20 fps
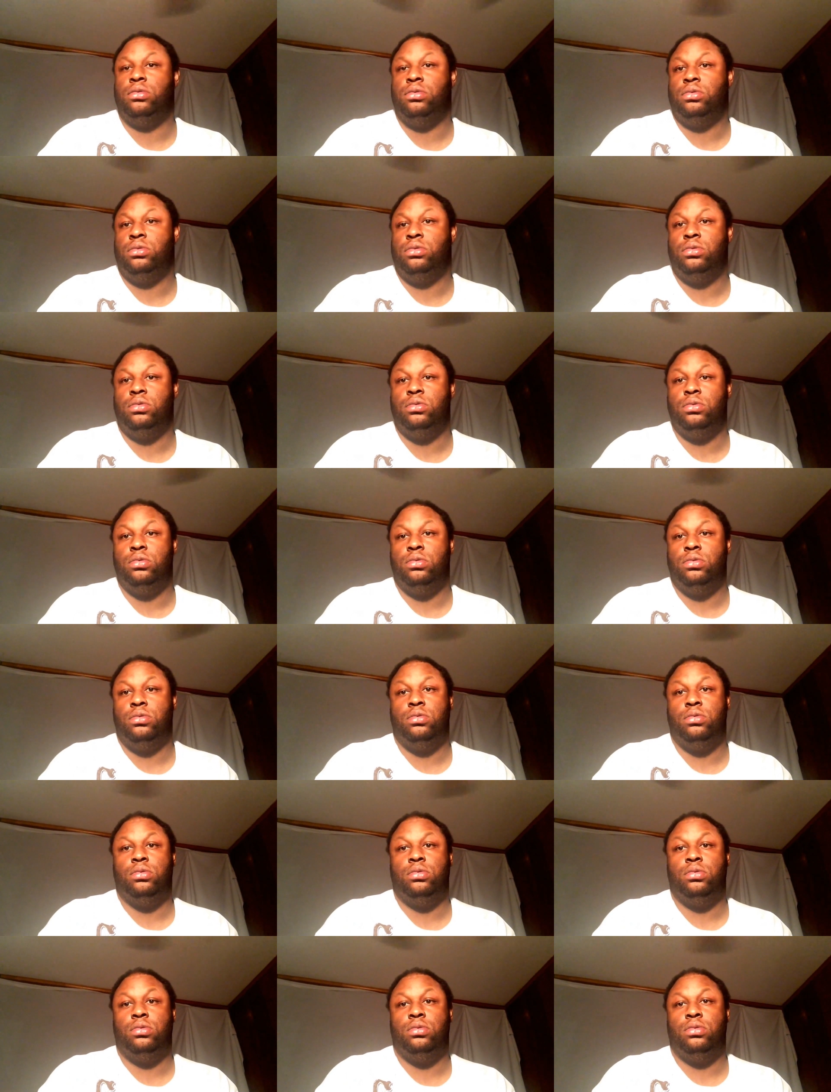
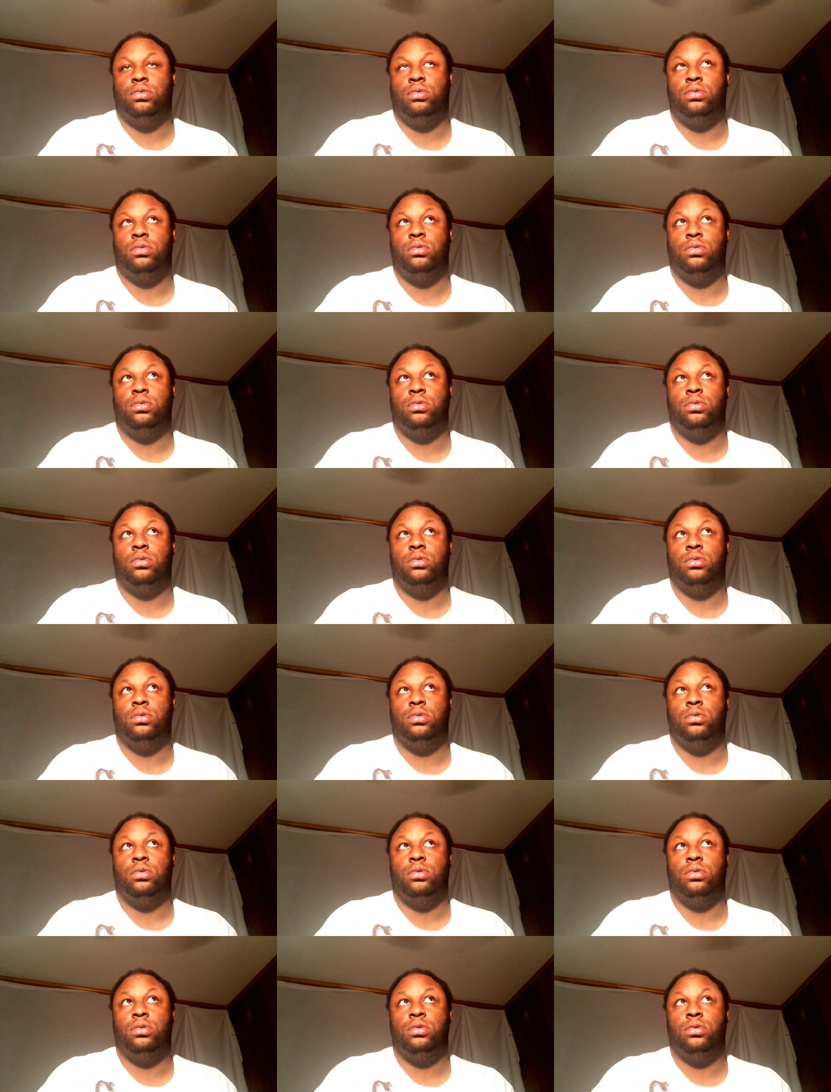
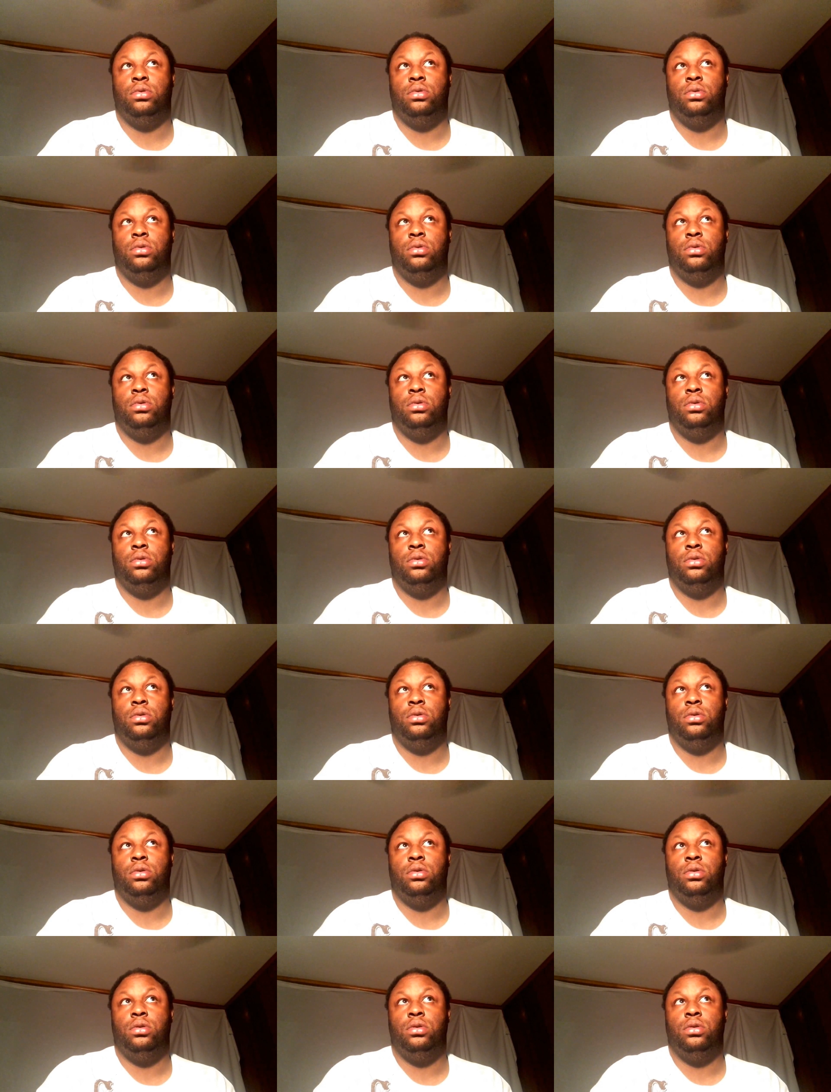
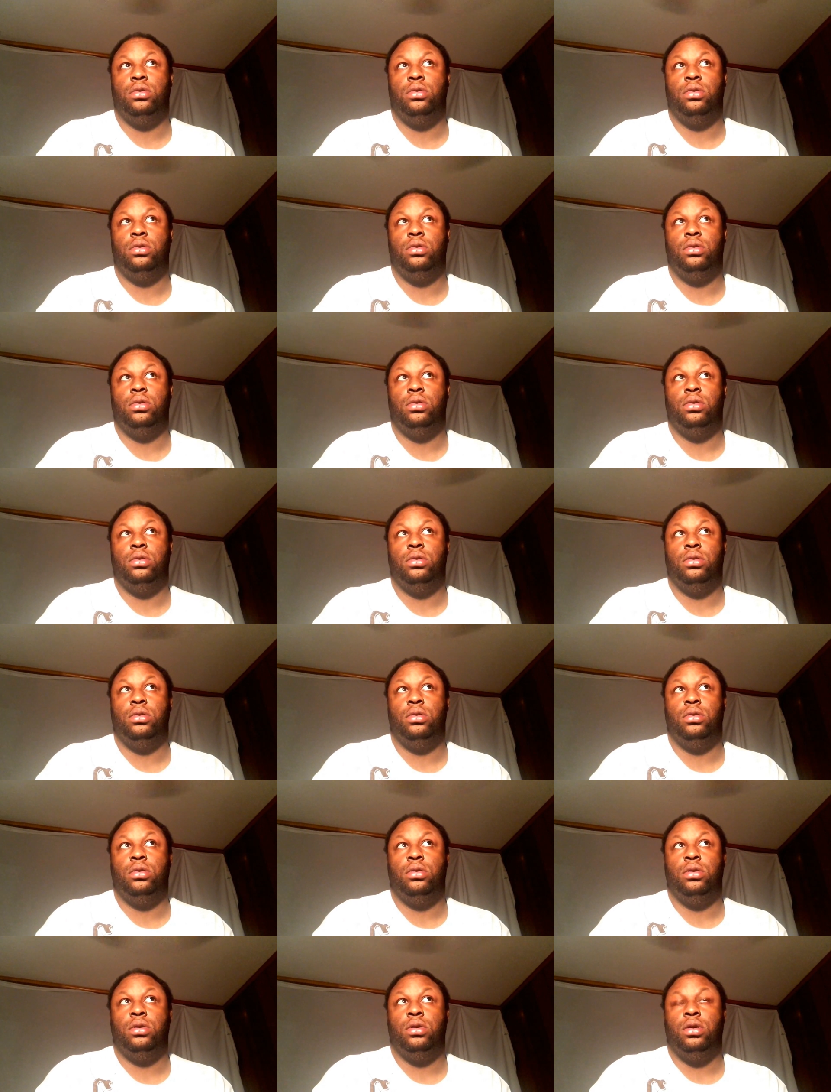
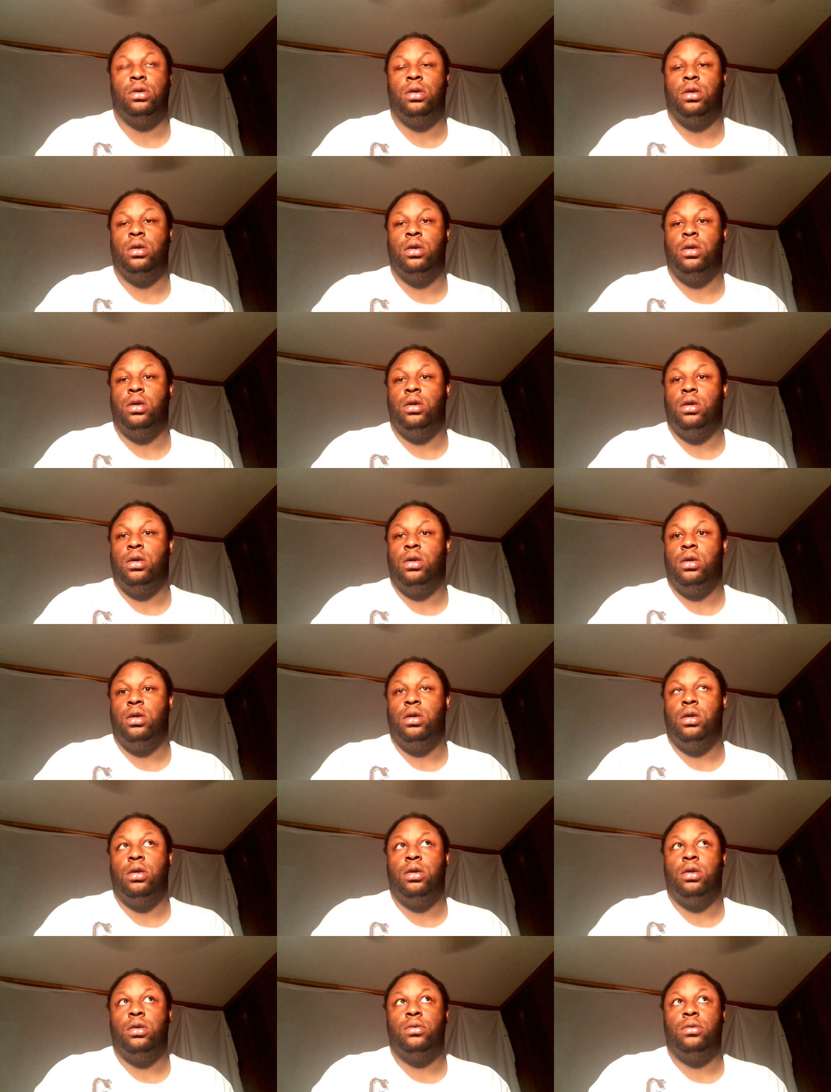
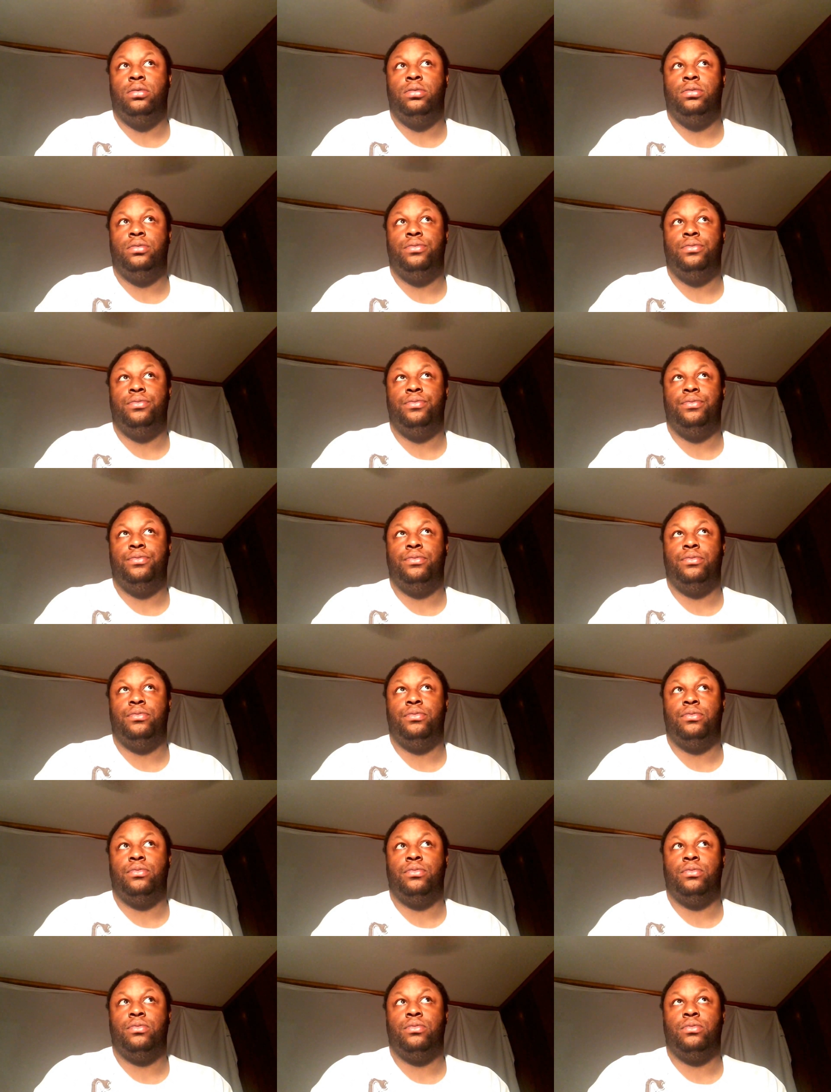
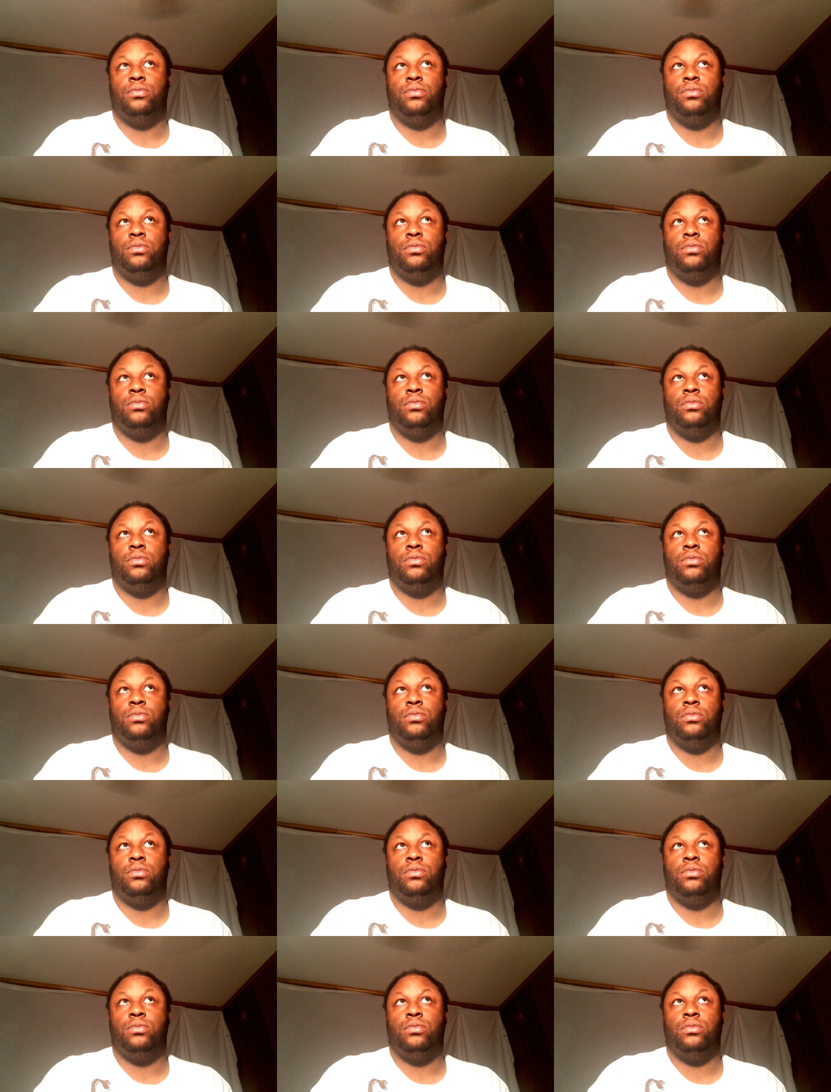(no one is talking)